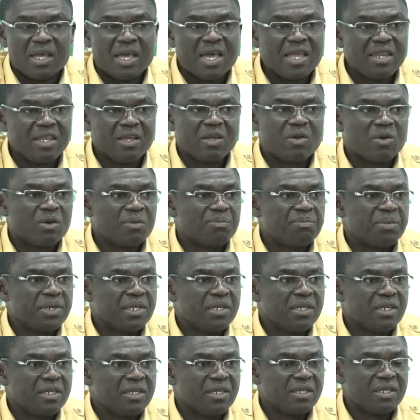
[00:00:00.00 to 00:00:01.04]
any
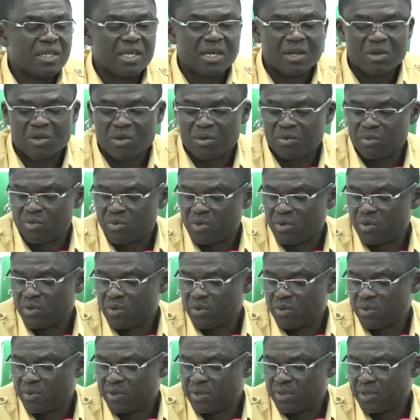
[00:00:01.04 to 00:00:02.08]
company that comes to
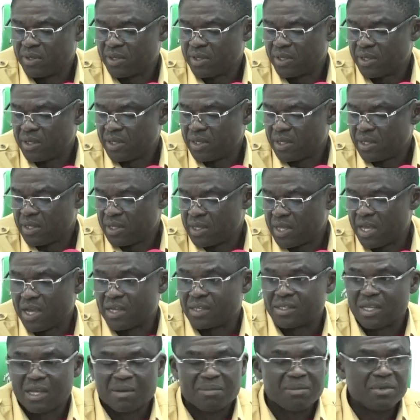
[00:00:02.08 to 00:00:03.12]

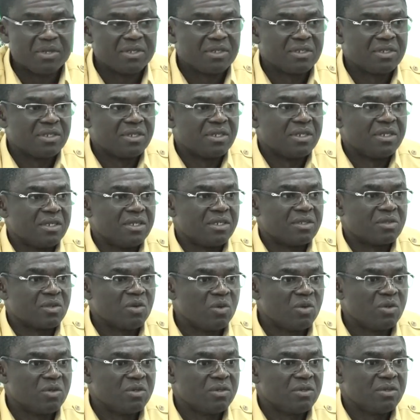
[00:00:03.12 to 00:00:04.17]
establish its
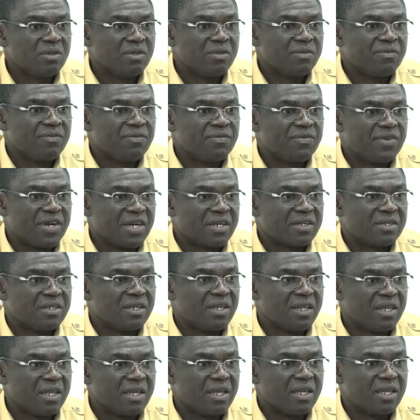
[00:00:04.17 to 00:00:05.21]
own factory
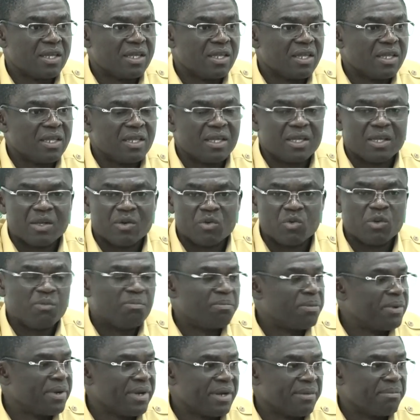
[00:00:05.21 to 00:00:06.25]
here will
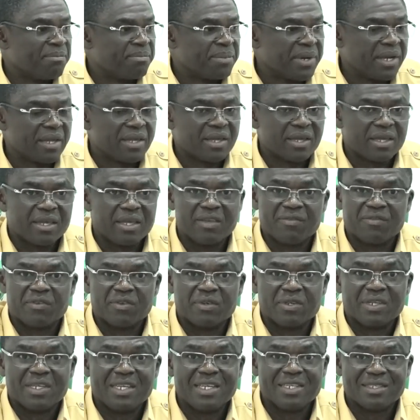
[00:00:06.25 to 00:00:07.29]
break
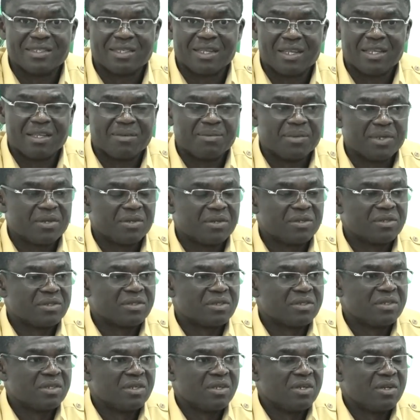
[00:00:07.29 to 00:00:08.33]
even easily
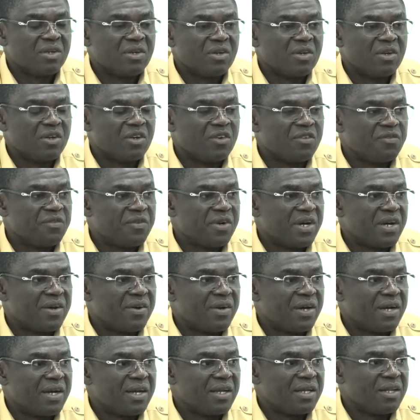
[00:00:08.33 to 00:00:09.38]
because of
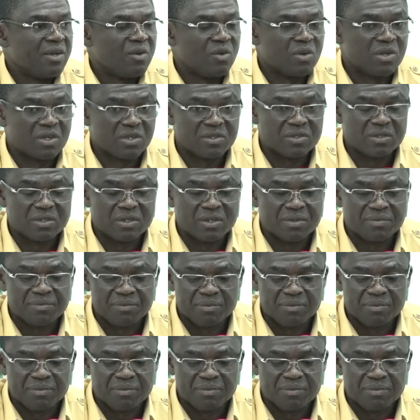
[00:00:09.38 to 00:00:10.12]
our location.